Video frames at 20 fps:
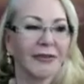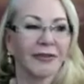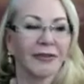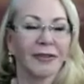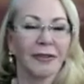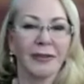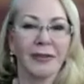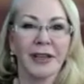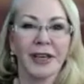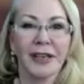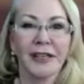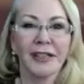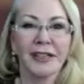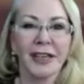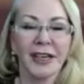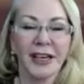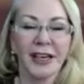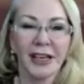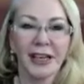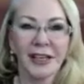from
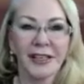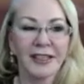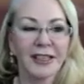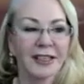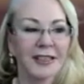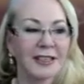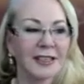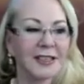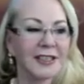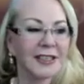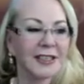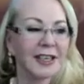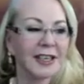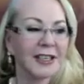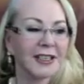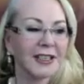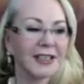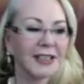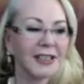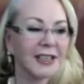yesterday's
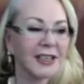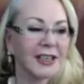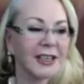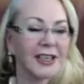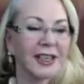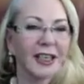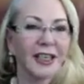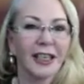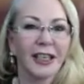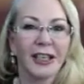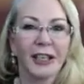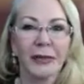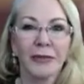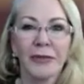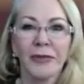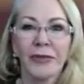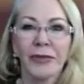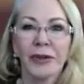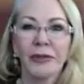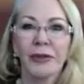discussion,
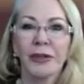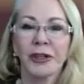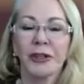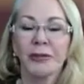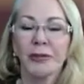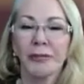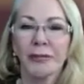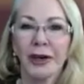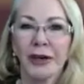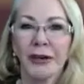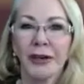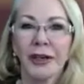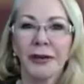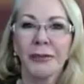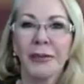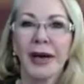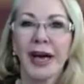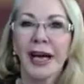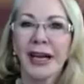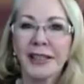
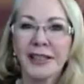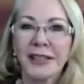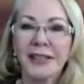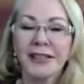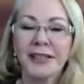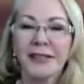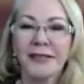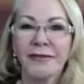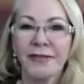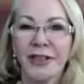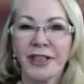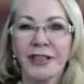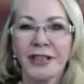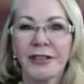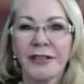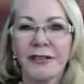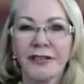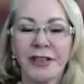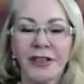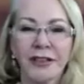when Mars is
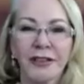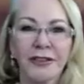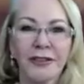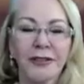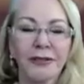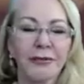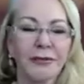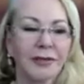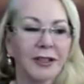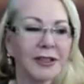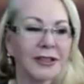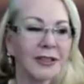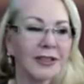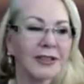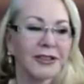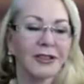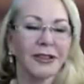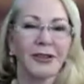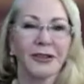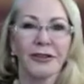involved, you want
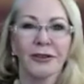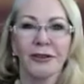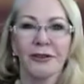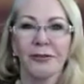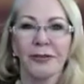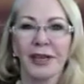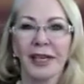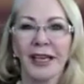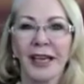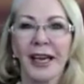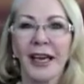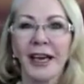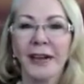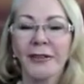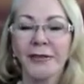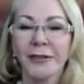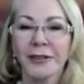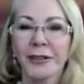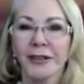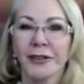to be
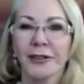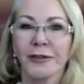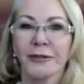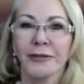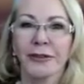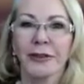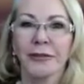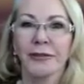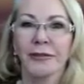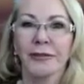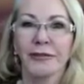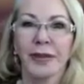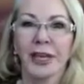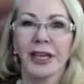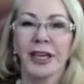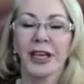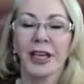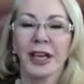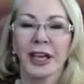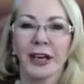careful of
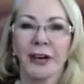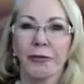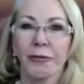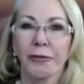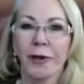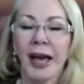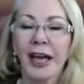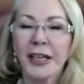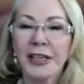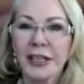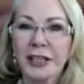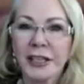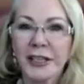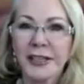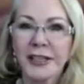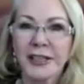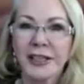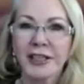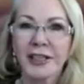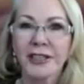making any rash
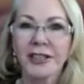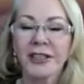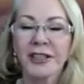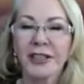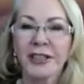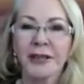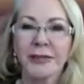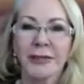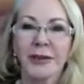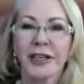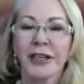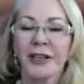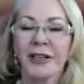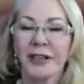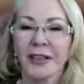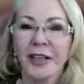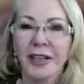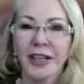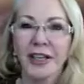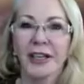decisions,
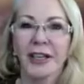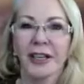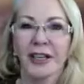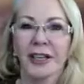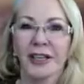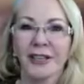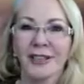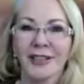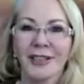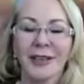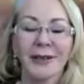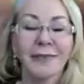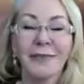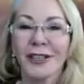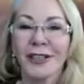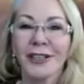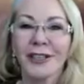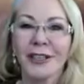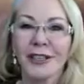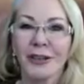being
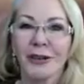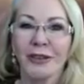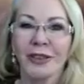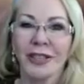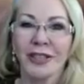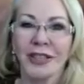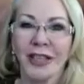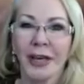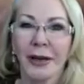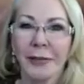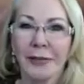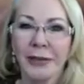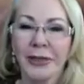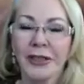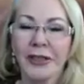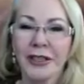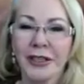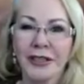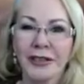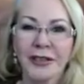somewhat
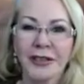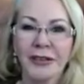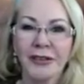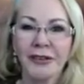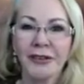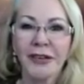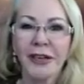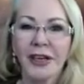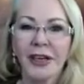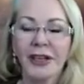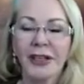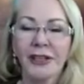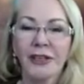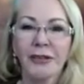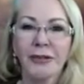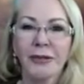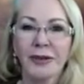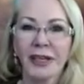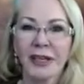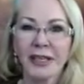short-tempered. So
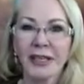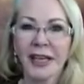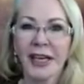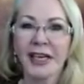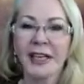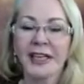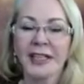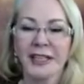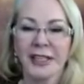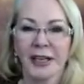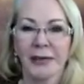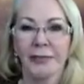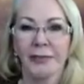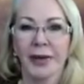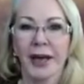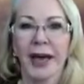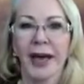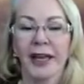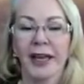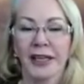you want to take a step
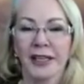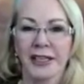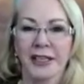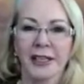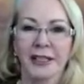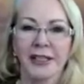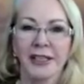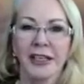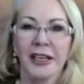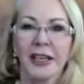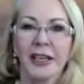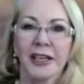back and